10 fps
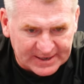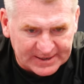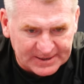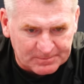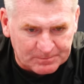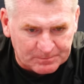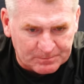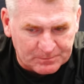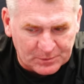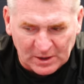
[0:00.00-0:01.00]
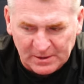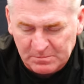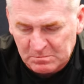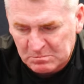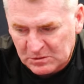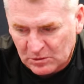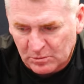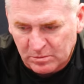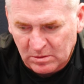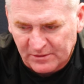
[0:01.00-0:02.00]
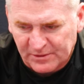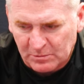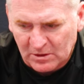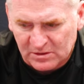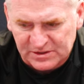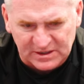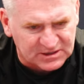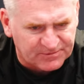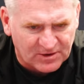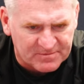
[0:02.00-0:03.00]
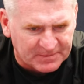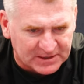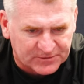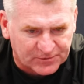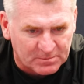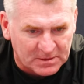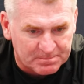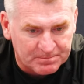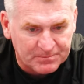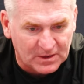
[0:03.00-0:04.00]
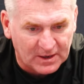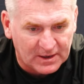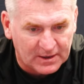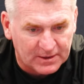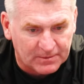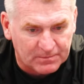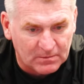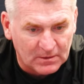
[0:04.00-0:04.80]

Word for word: Um, but you know, I think we got 65 minutes from him uh,